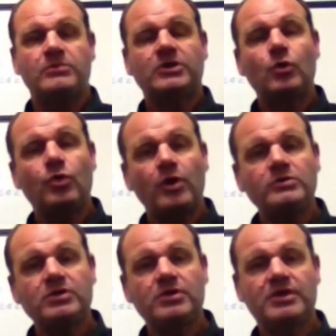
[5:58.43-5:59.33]
So
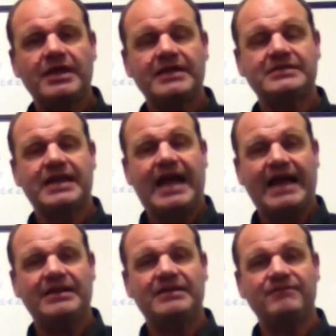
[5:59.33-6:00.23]
those are the things that
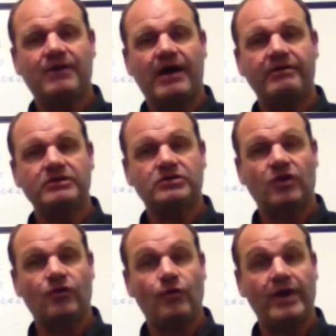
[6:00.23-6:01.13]
antivirus
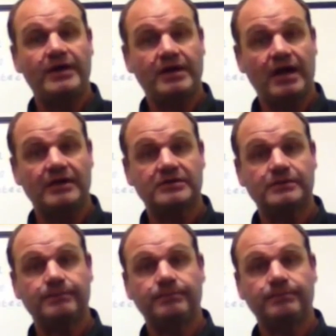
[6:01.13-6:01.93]
software does.